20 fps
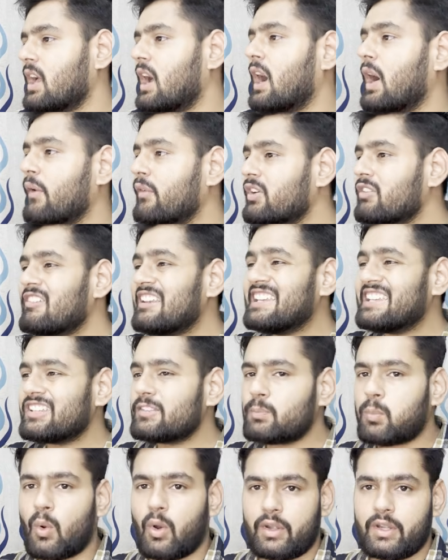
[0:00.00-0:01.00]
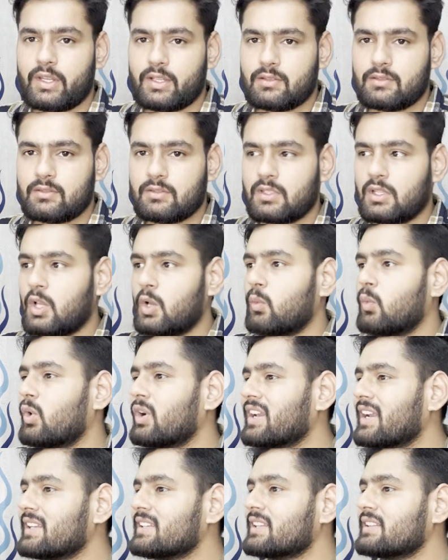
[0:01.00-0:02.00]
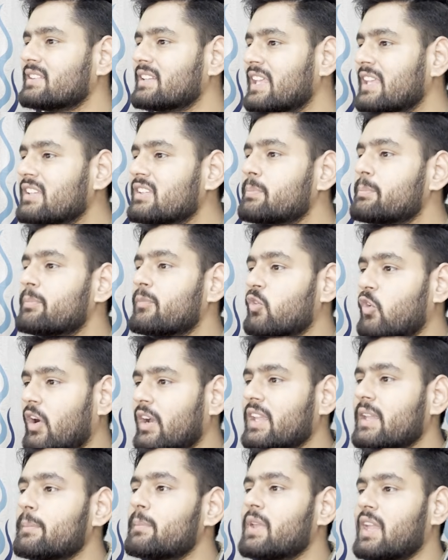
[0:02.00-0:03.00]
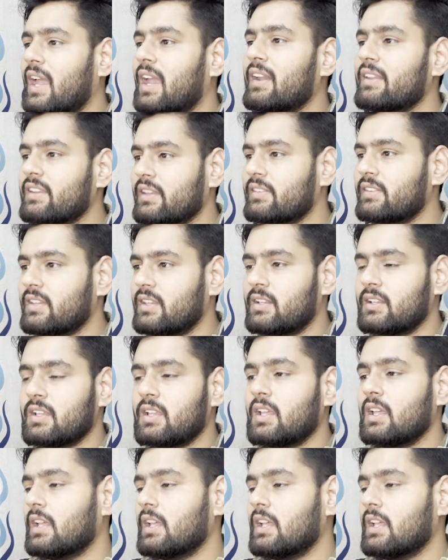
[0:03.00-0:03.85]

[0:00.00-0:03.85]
how it will respond? What are the things working behind the scene?